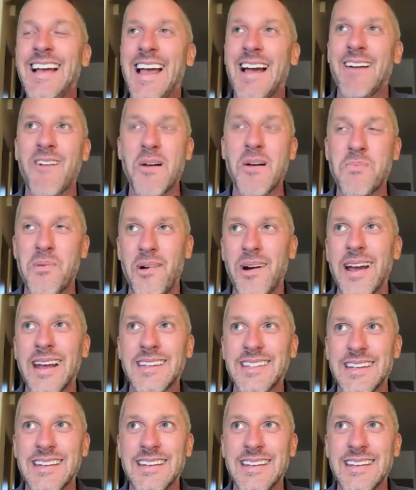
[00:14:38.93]
at one
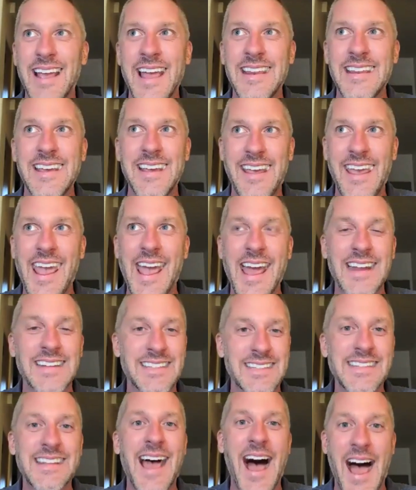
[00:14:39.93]
point, and you
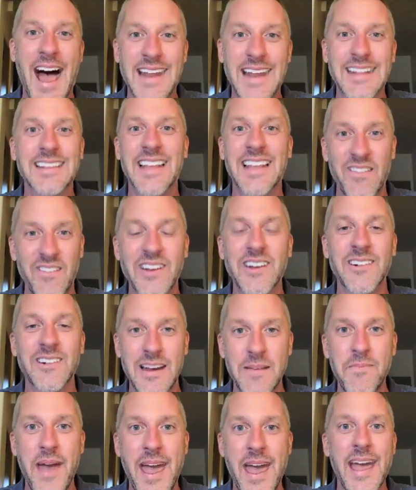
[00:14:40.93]
can't not live in
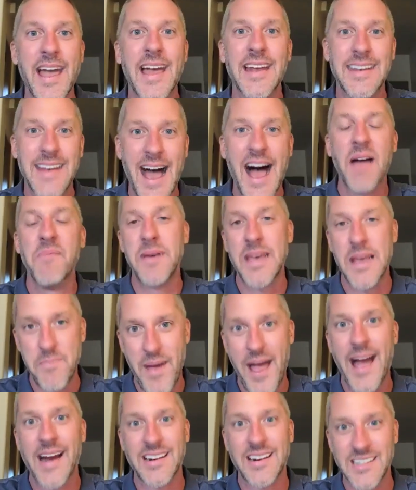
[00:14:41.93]
Green Bay and not be a
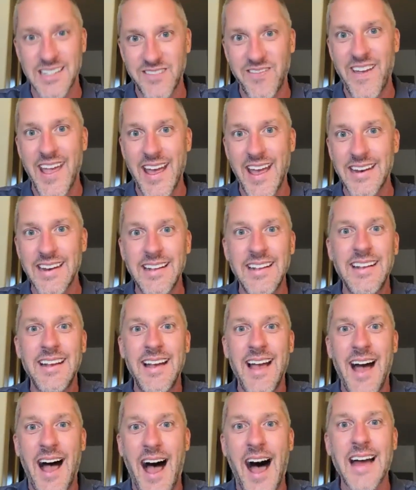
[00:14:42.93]
Packers fan
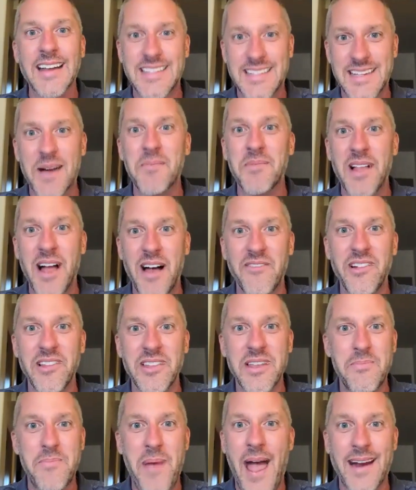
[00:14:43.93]
on some level.
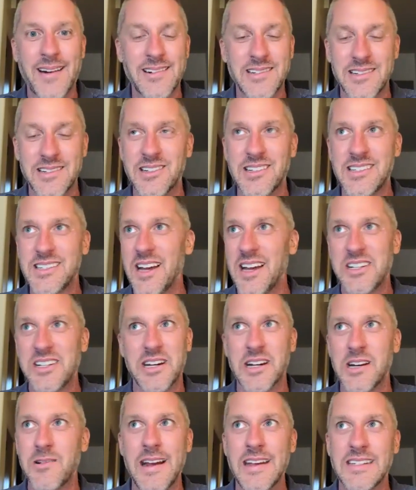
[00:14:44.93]
The Packers are such a
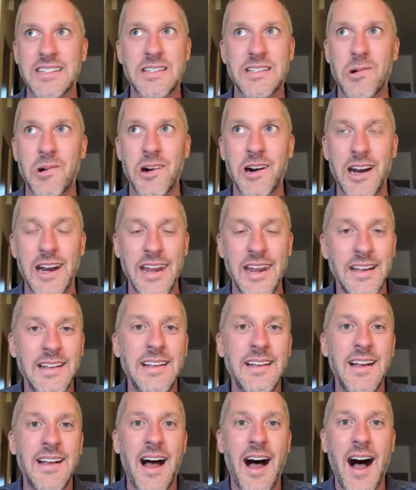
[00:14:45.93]
great story,
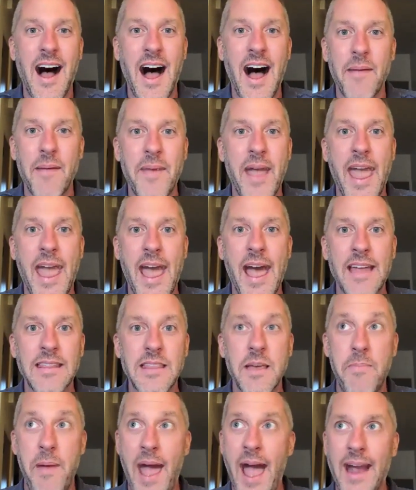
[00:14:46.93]
and
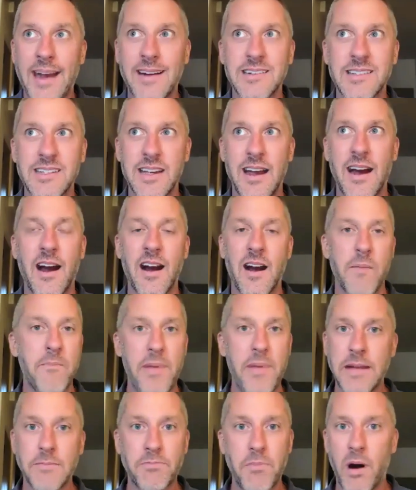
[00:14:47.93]
the Packers are a
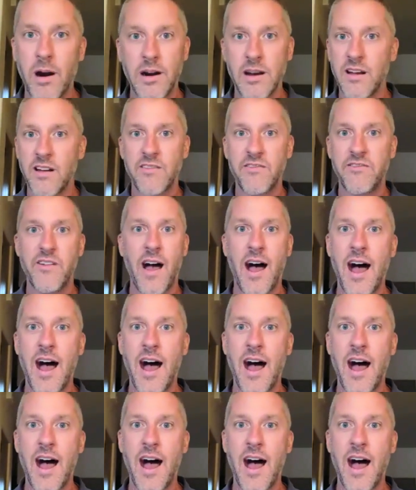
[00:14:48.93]
big part of